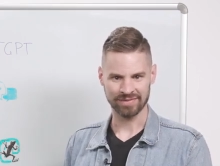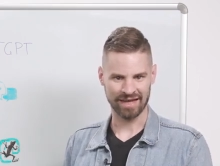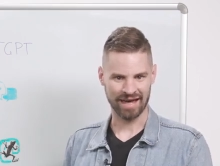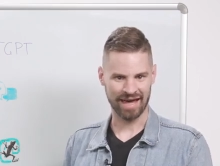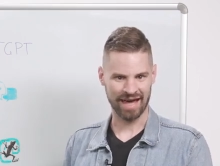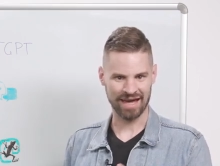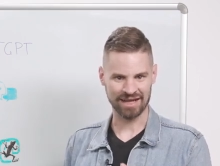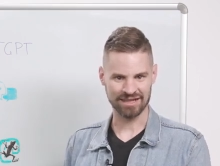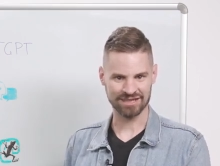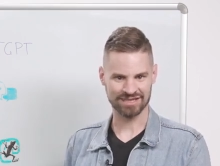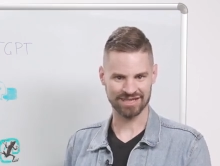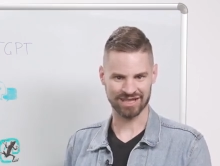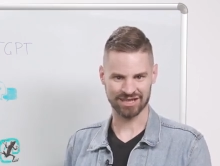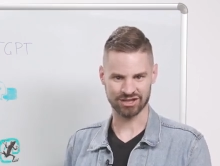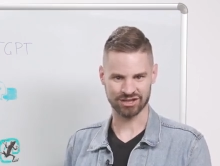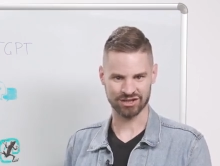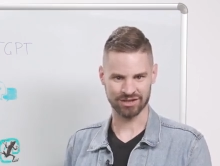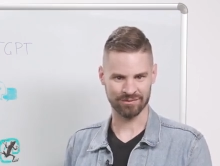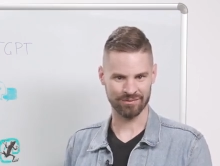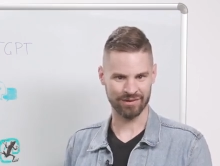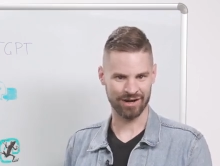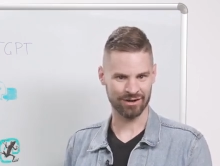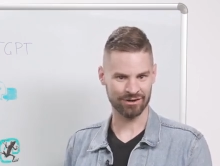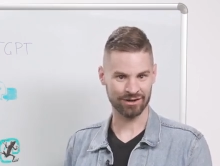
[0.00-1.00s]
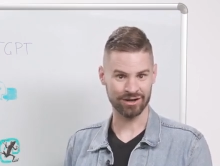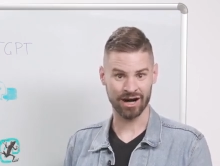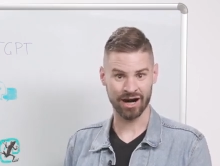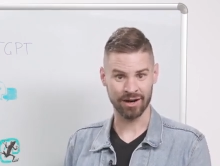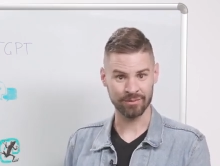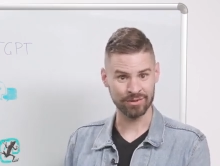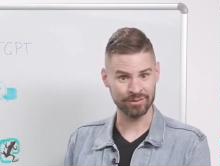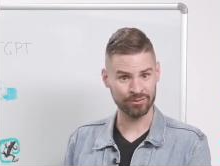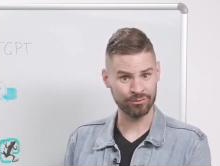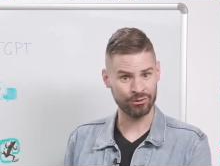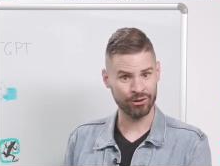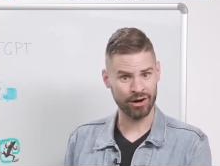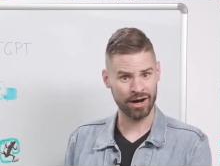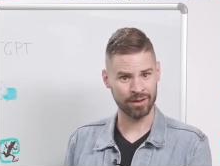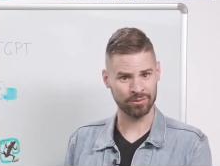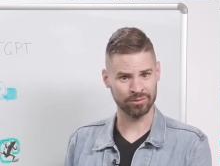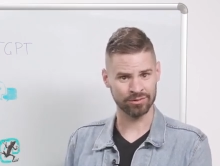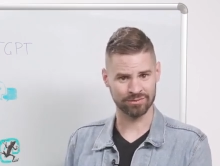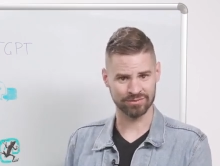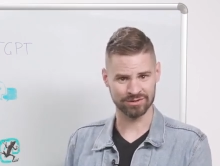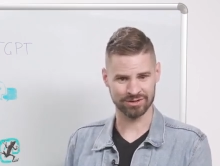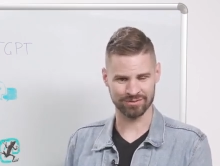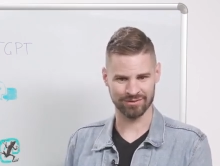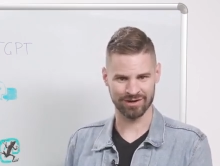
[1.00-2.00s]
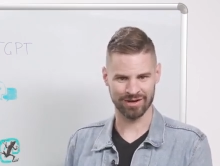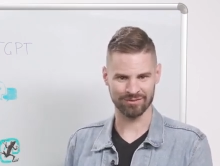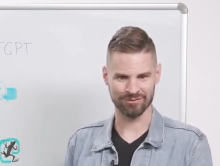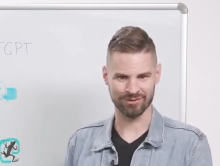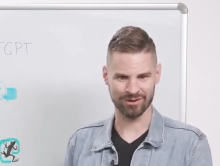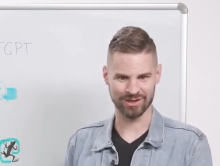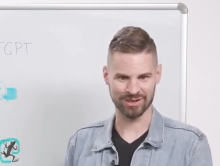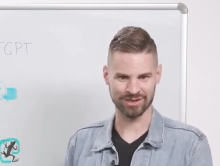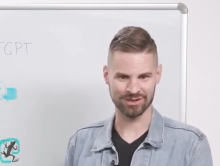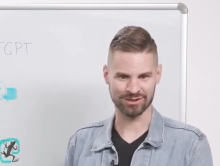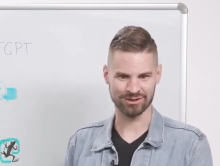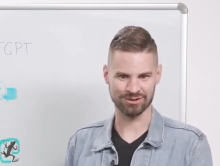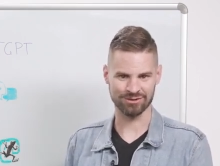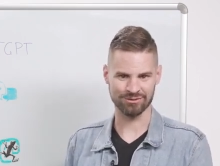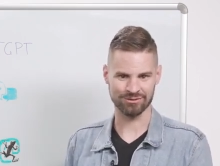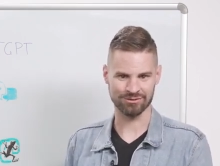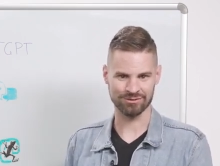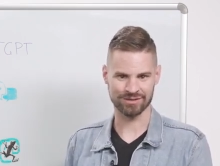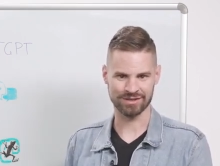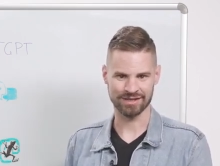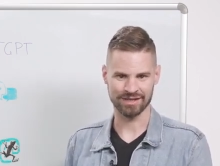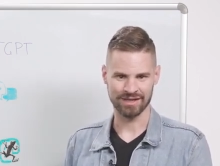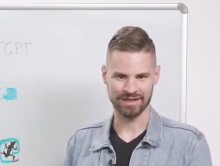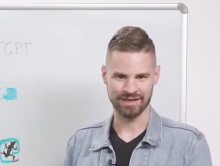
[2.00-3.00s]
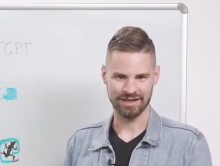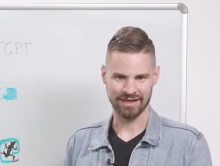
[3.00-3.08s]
add a section around common problems around running shoes.